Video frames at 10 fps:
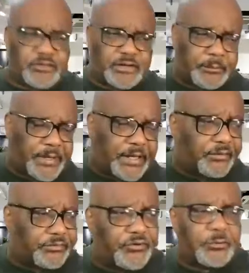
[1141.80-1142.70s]
something
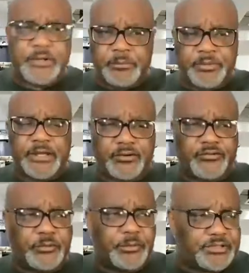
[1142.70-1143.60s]
pounds, football, he played on the
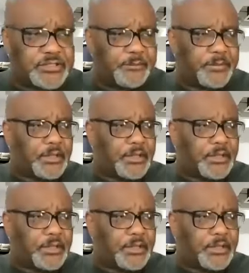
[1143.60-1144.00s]
football team.